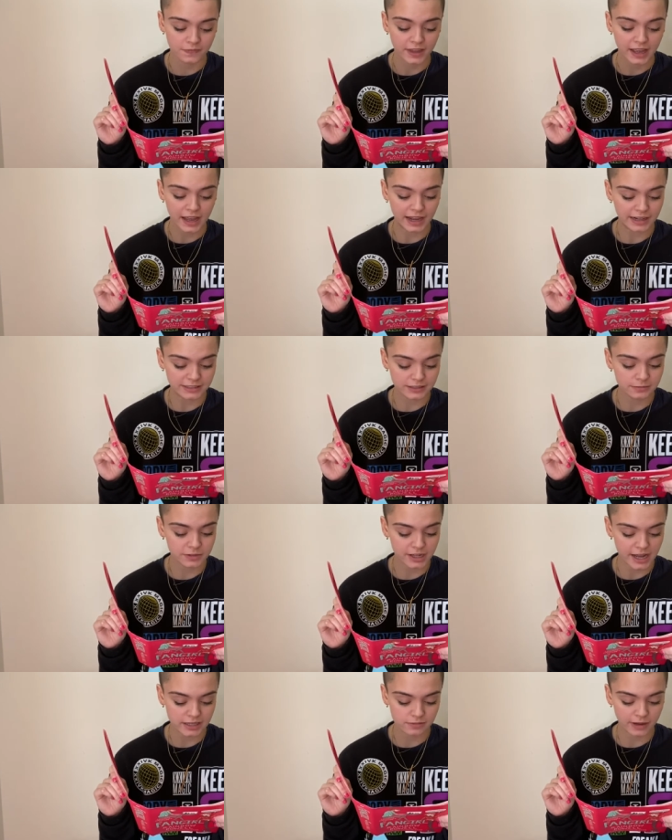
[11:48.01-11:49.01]
a handsome
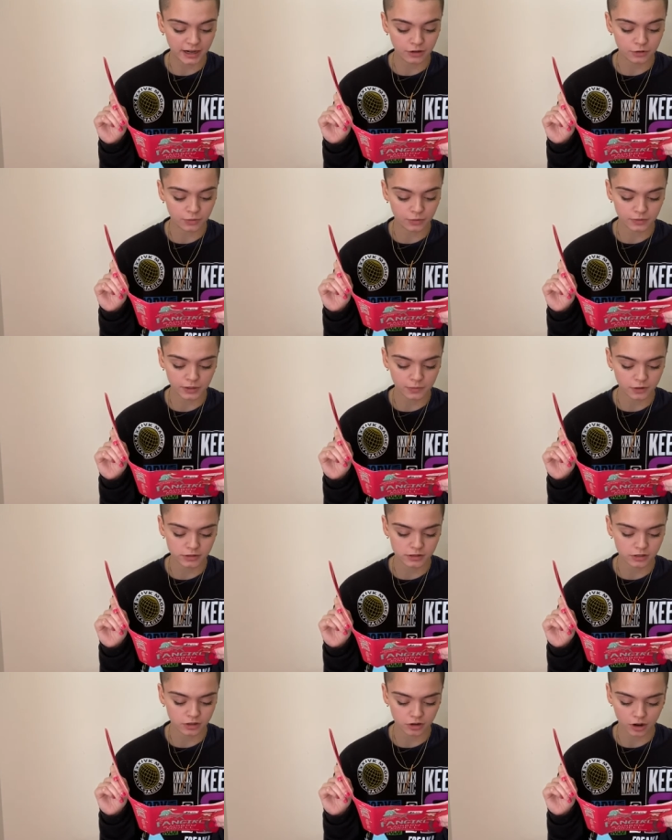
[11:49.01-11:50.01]
classmate who only wants
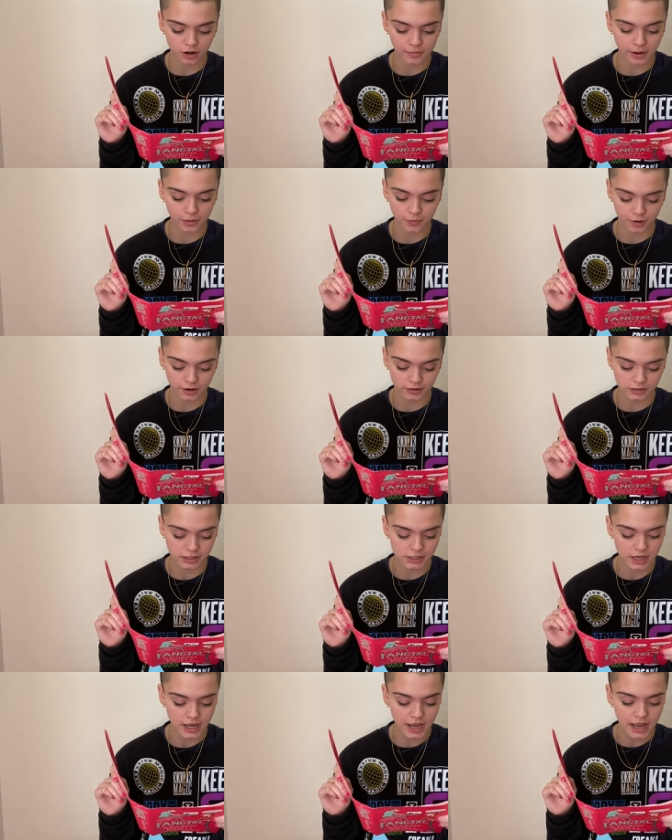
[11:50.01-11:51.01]
to talk about words,
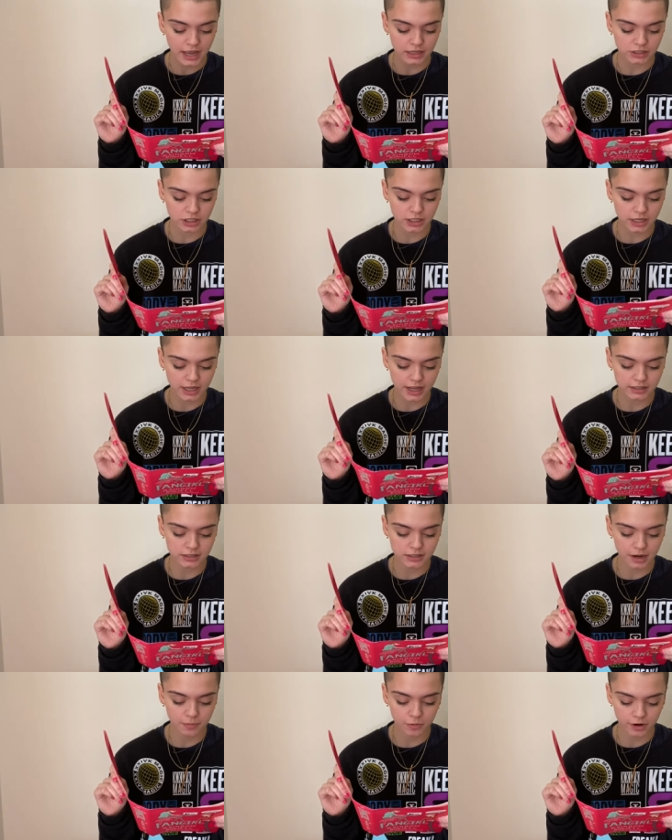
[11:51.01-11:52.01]
and she can't
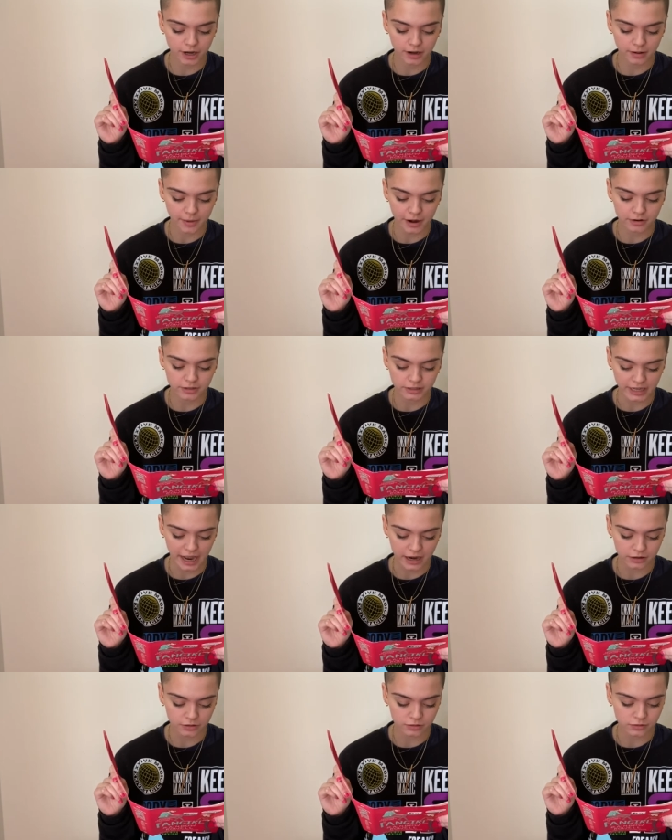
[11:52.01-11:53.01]
stop worrying about her
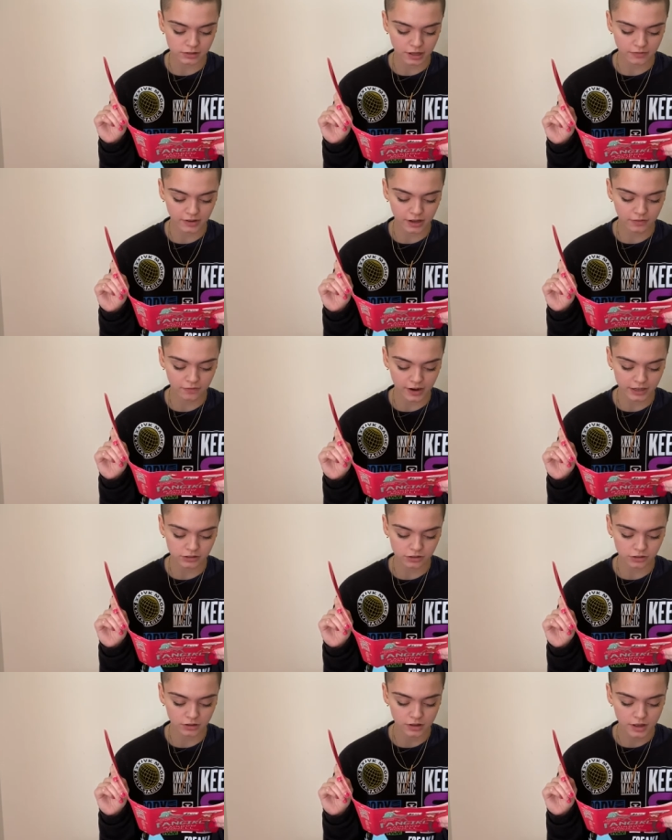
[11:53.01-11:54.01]
dad, who's loving and
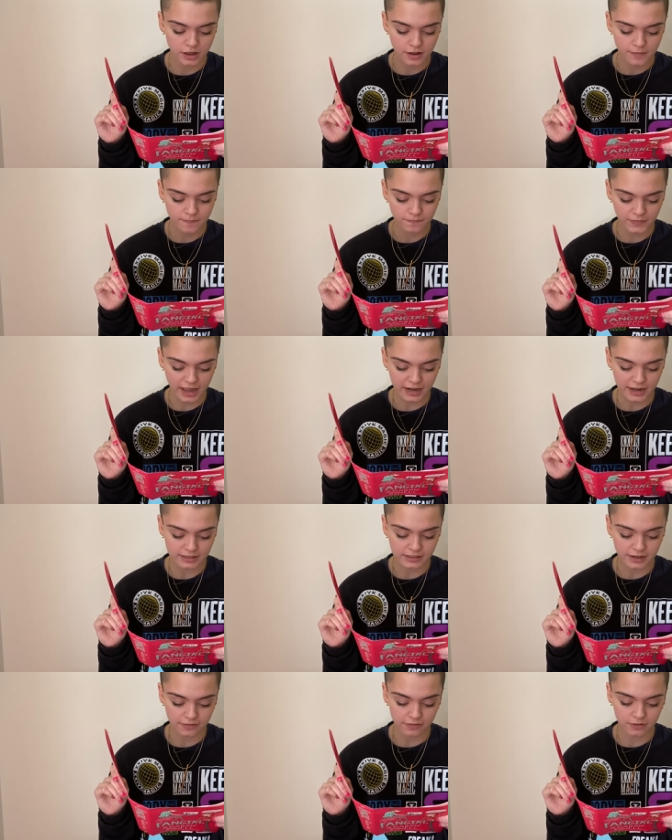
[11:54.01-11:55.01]
fragile and has
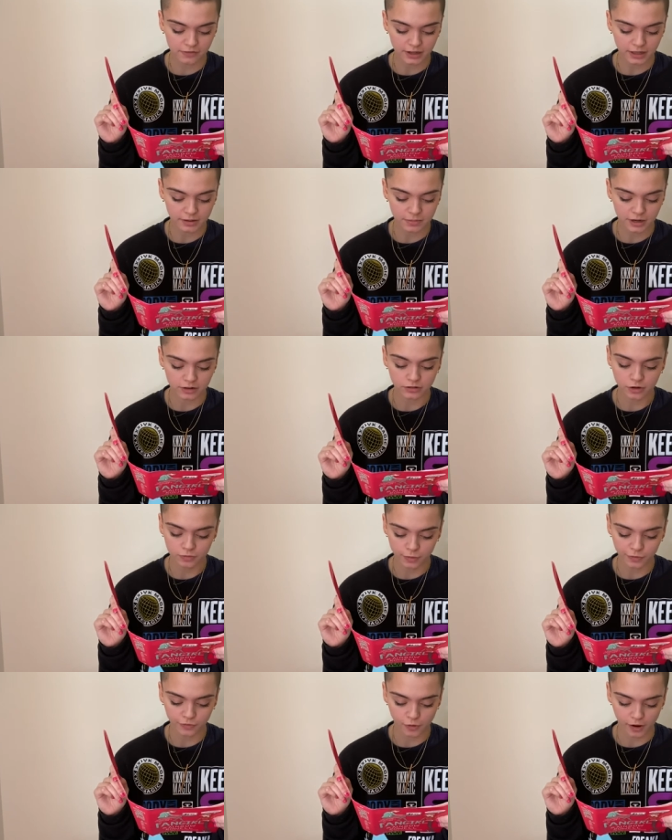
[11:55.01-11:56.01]
never really been alone
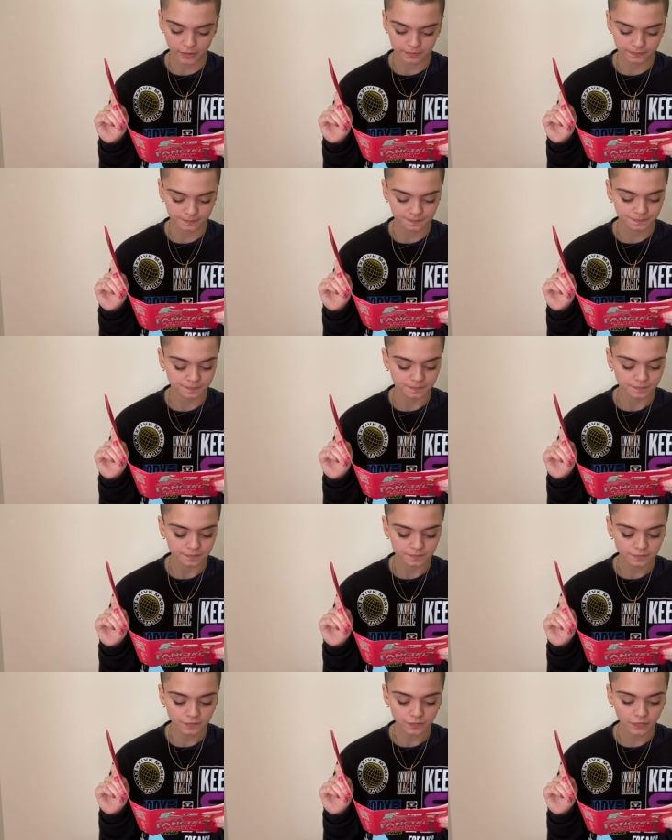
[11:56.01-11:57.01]
before.
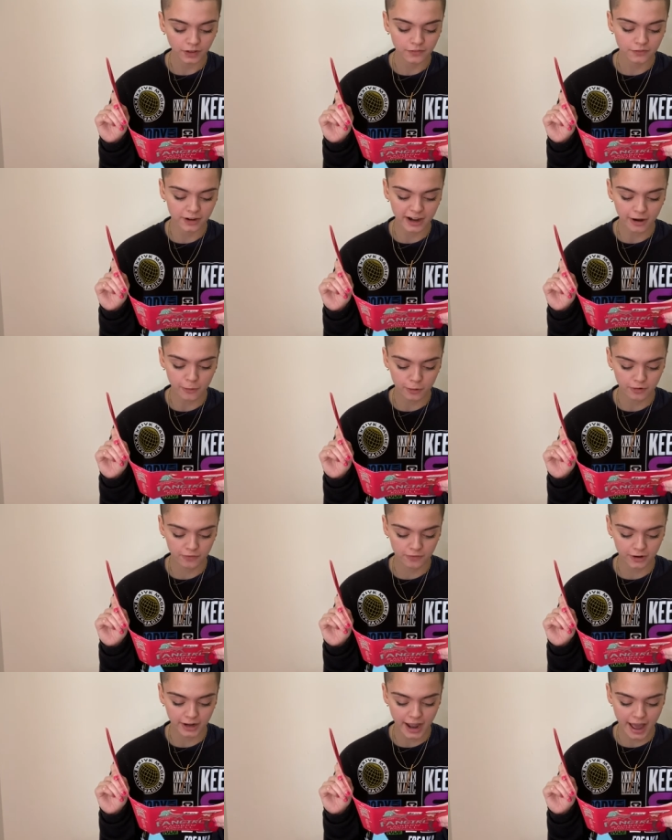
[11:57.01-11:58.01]
For,
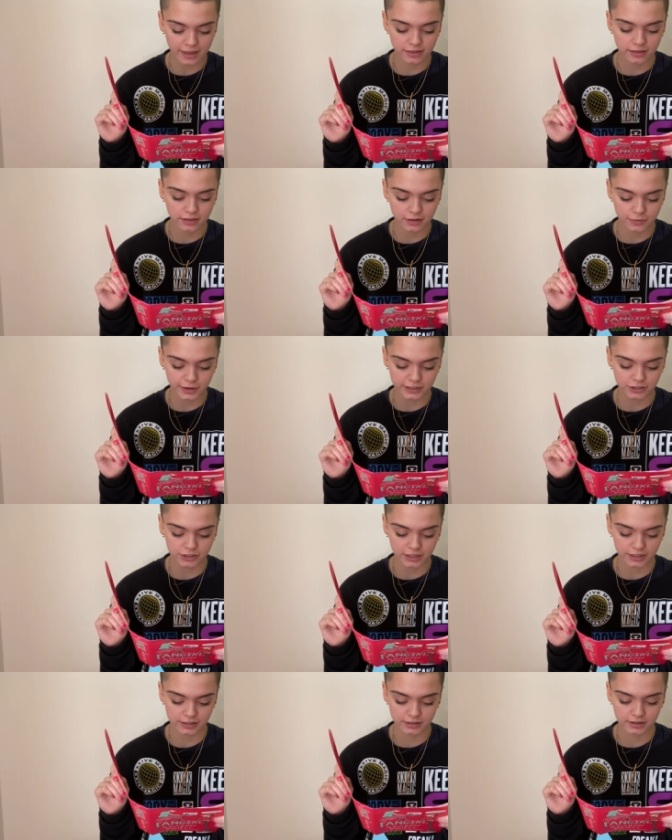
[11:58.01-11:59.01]
for Cath, the question
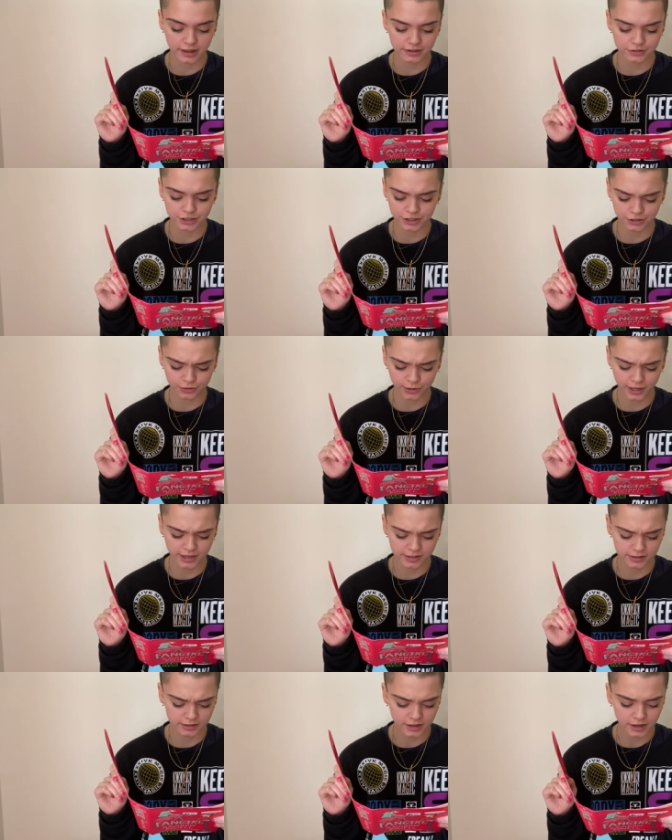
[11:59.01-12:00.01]
is, can she do
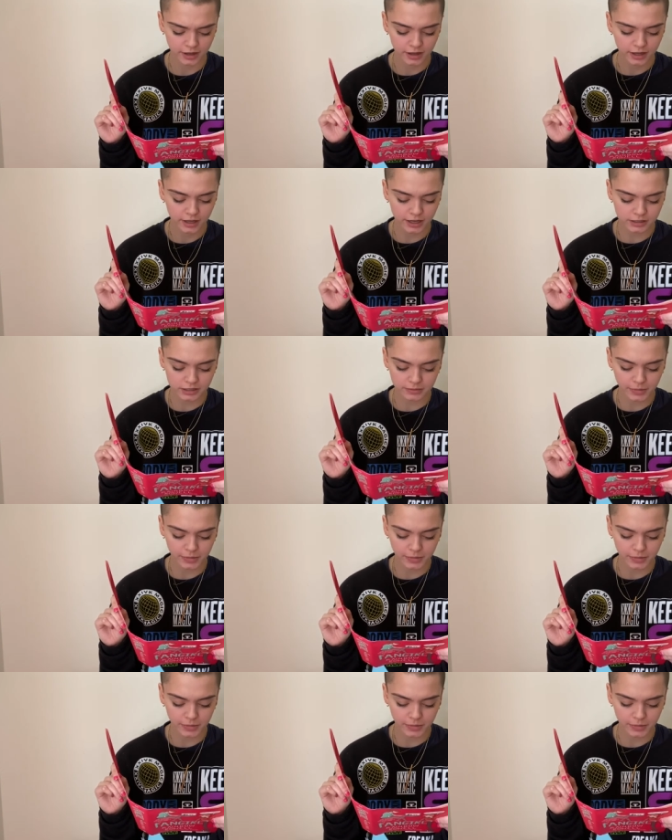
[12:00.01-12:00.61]
this? Can she